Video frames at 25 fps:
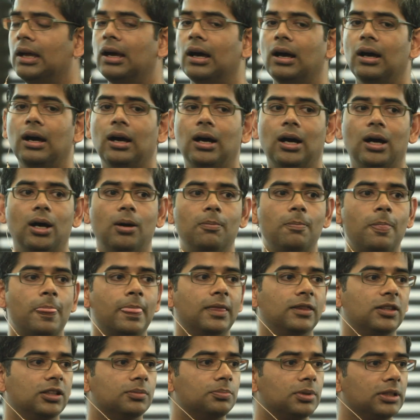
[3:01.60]

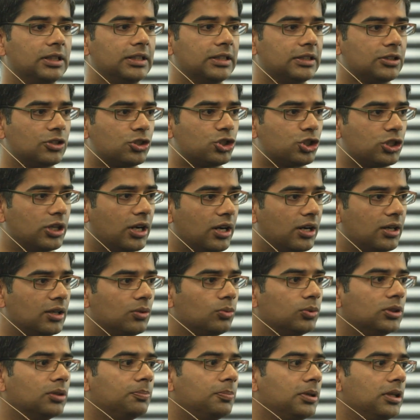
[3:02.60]
the ability to share it
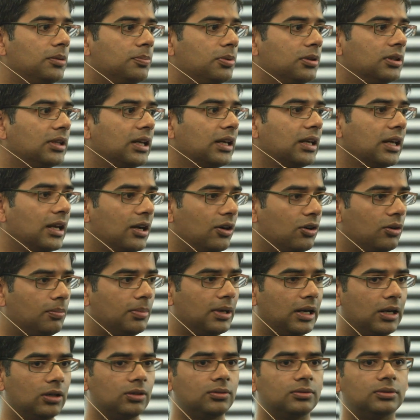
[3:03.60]
with the people they care
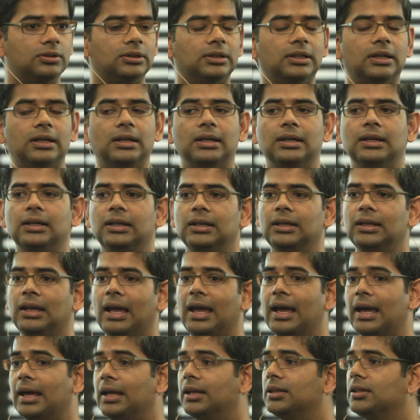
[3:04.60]
about,
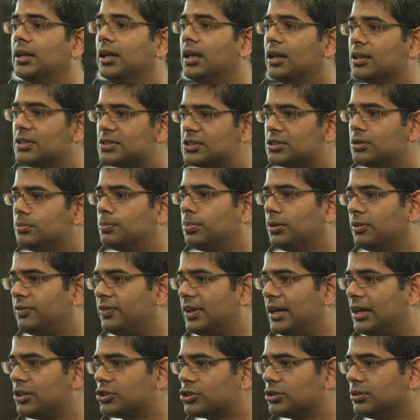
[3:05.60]
and in a simple
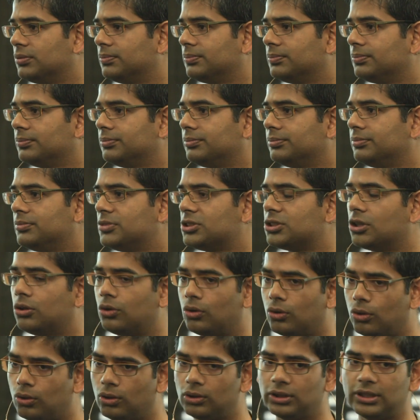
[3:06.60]
fashion.
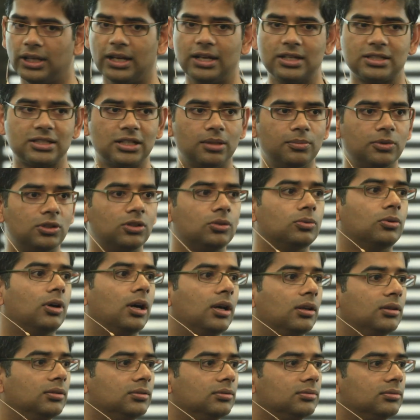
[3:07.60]
So all the entertainment you
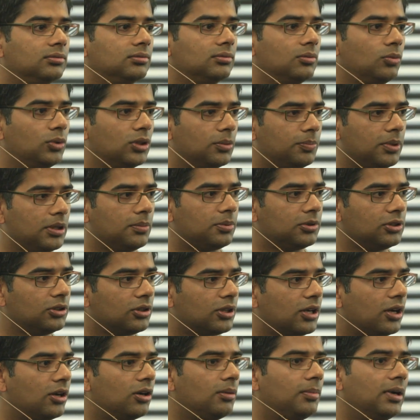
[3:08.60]
want with the people you
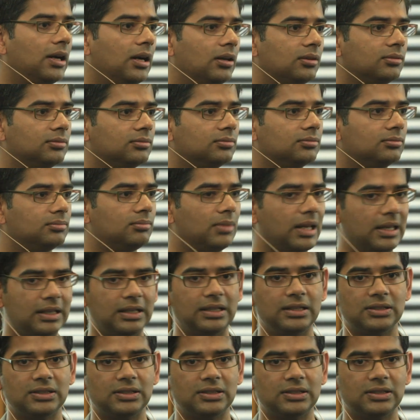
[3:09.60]
care about, made